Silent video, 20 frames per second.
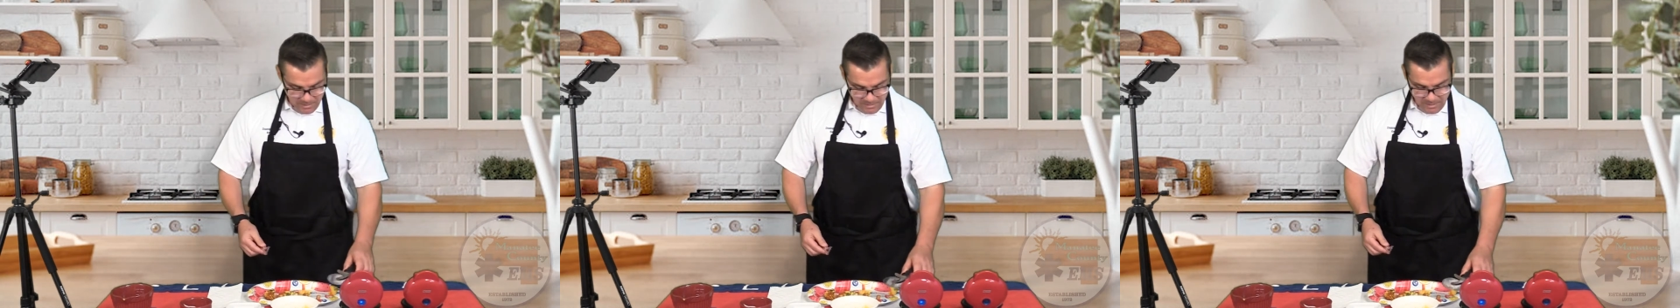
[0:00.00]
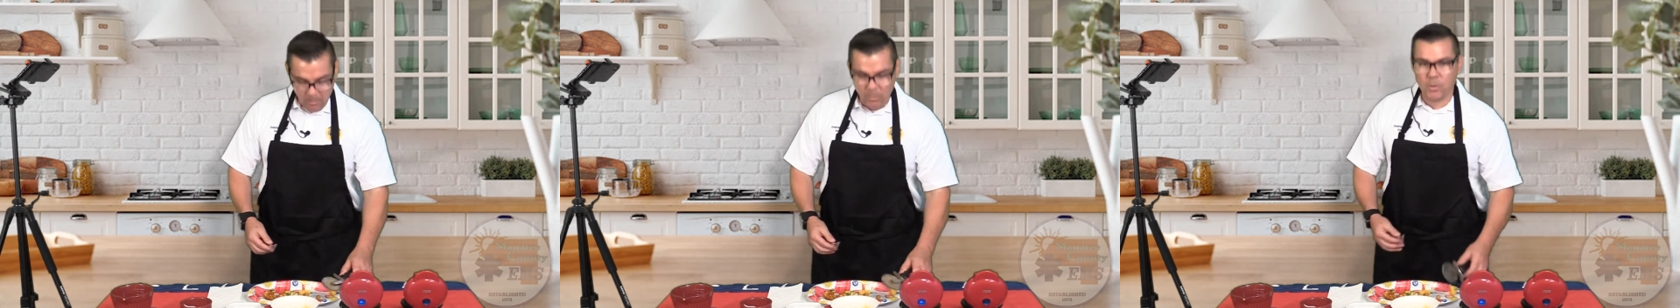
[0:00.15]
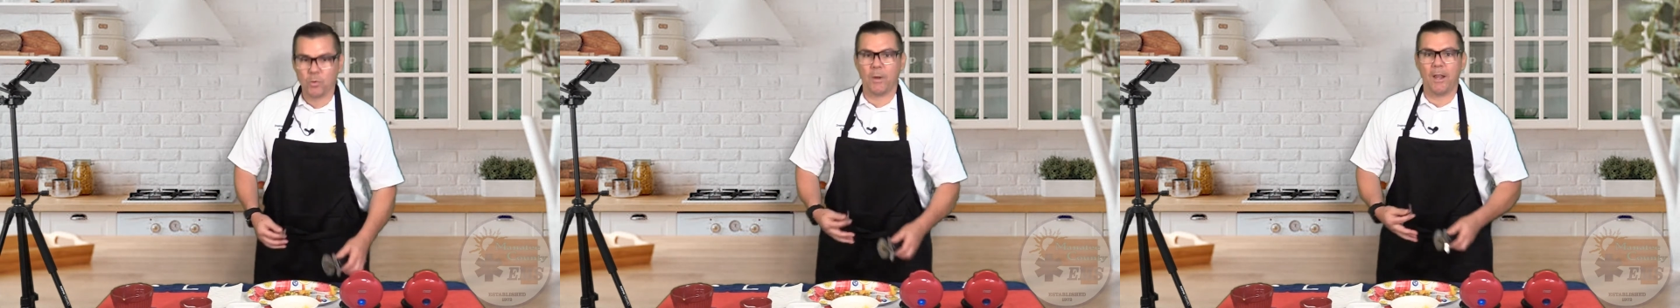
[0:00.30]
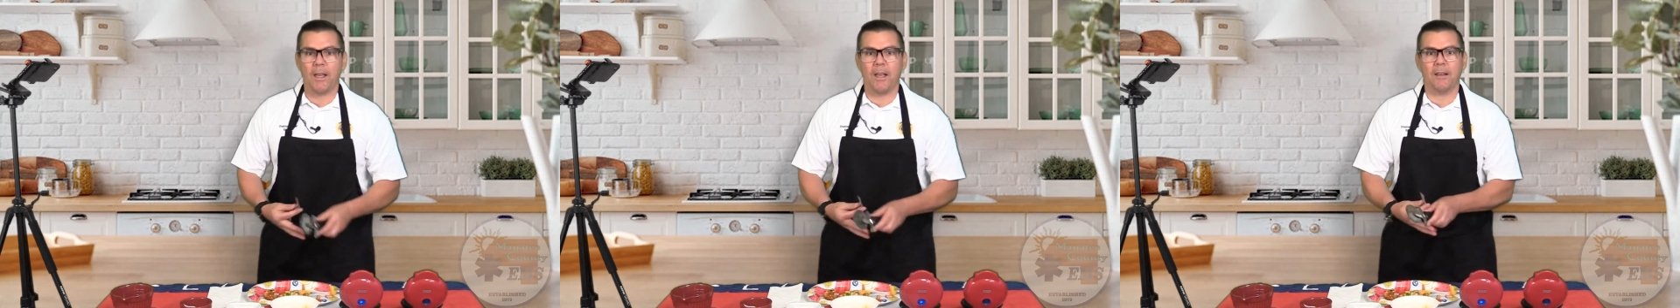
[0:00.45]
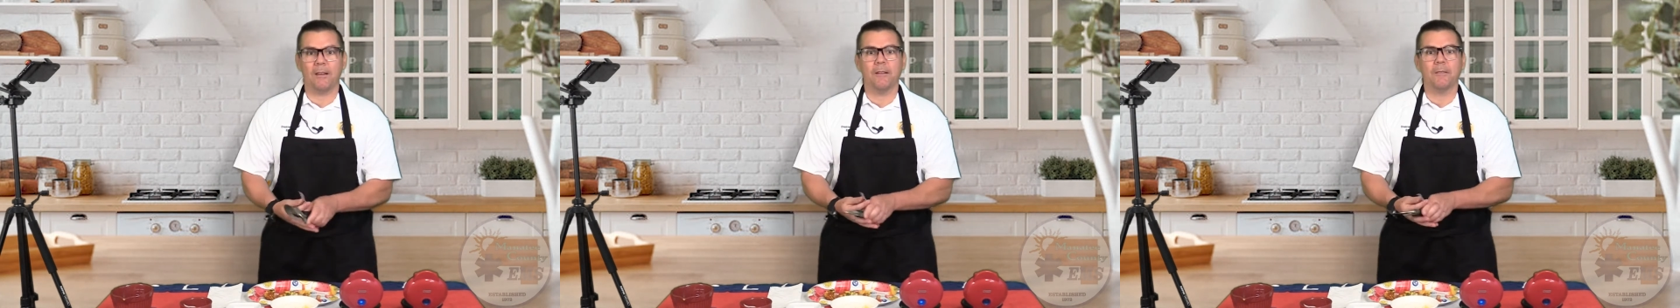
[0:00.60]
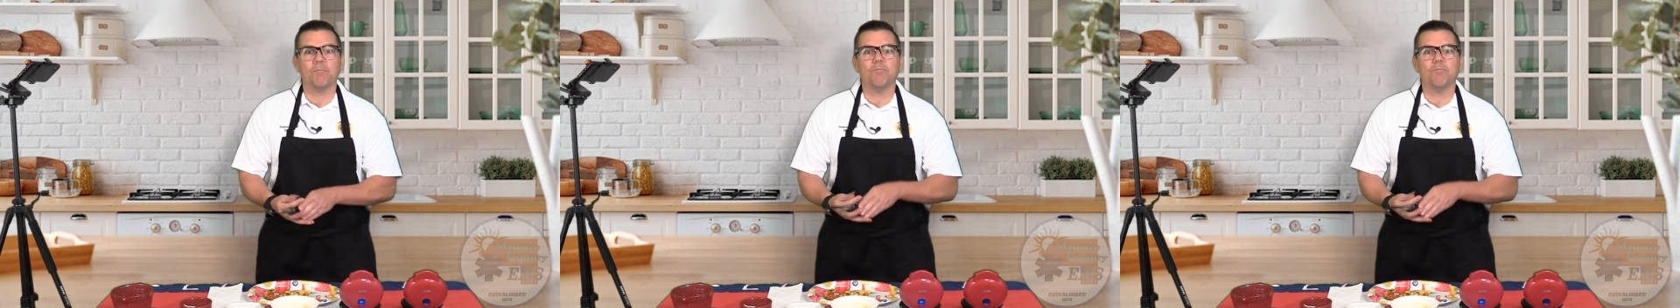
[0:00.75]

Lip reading: I wish we had